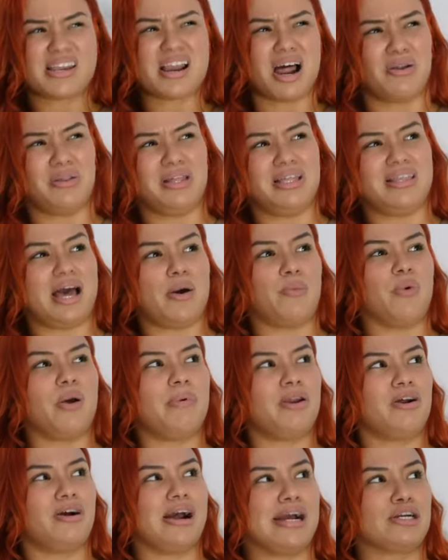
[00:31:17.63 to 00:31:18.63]
And not only that,
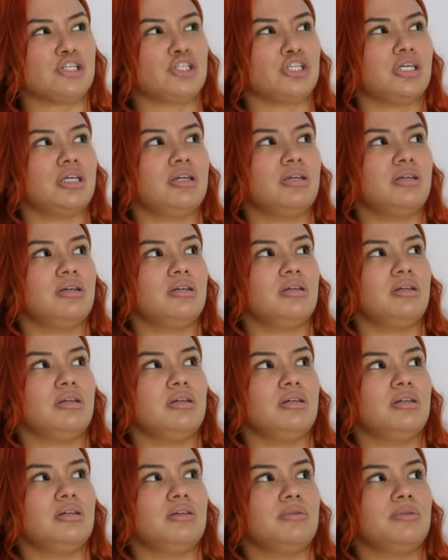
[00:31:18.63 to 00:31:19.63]
women are actually
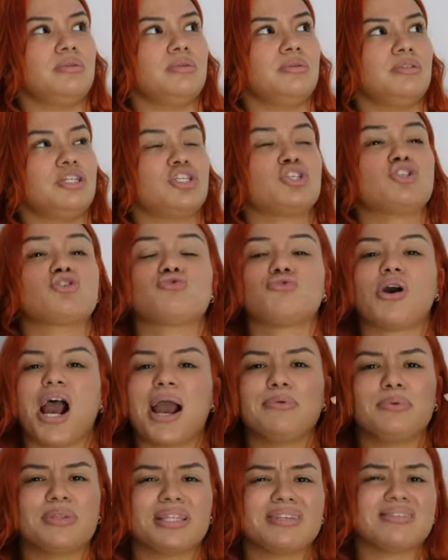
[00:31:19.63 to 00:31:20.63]

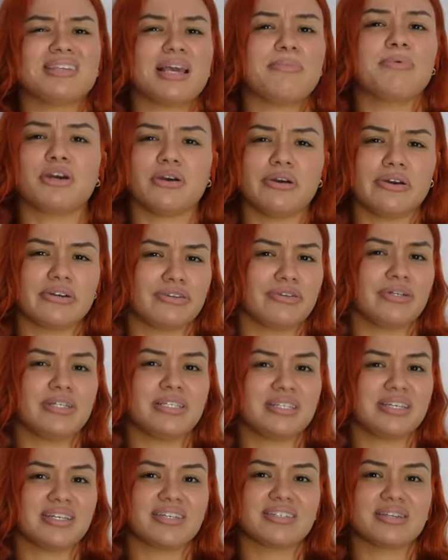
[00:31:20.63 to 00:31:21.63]
described with the same
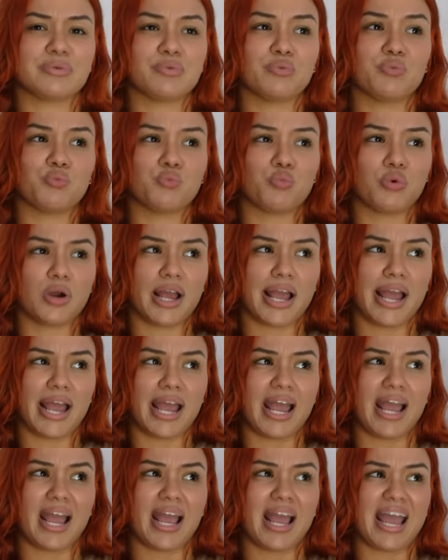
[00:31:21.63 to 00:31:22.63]
characteristics and
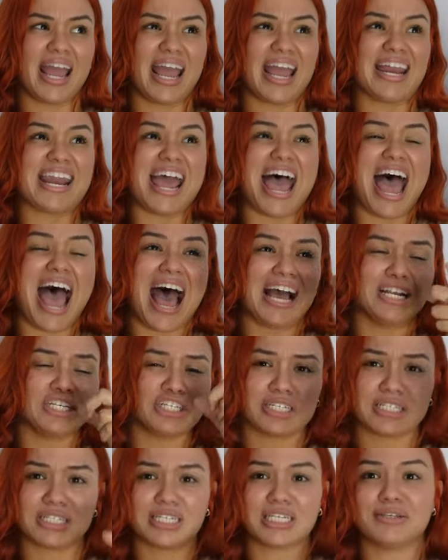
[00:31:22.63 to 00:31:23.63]
and
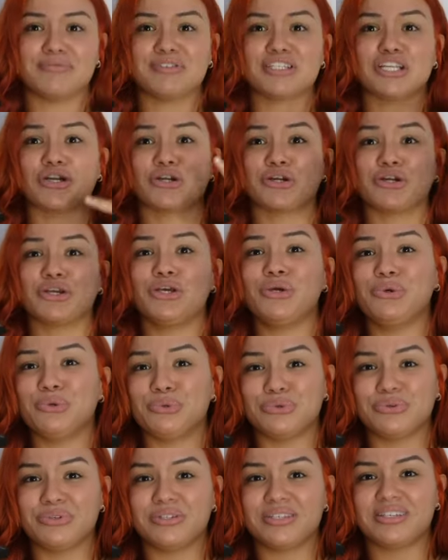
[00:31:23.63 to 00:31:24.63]
adjectives that are
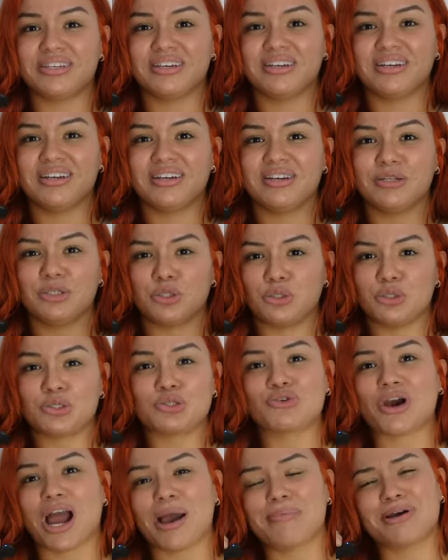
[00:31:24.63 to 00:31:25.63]
used to
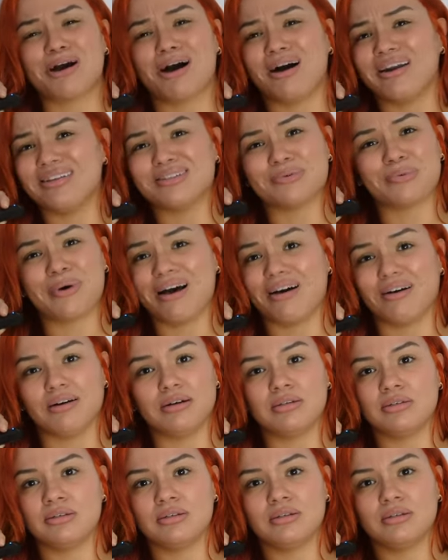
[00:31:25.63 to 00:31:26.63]
describe God as
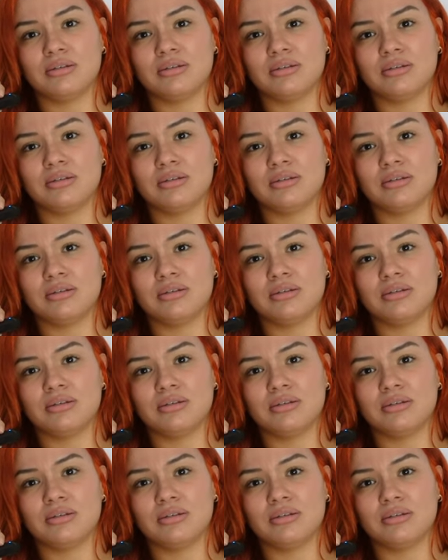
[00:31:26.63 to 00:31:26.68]
well.